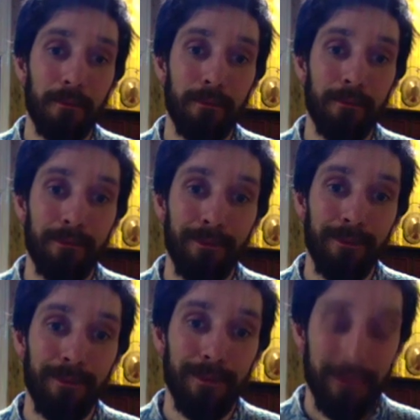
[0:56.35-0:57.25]

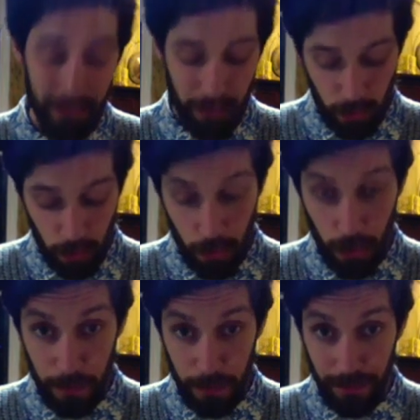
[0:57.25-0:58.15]
So two
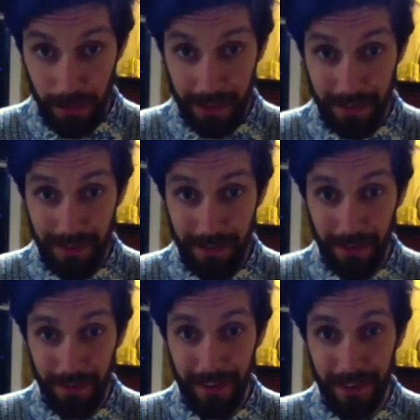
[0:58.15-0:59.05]
open strings
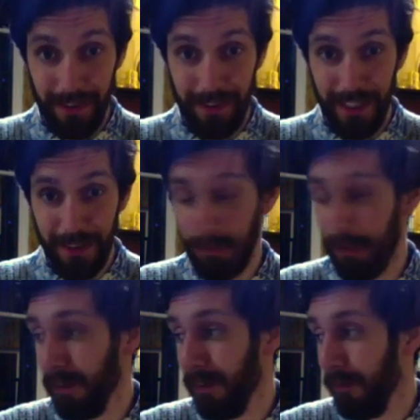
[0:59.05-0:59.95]
on the second and first.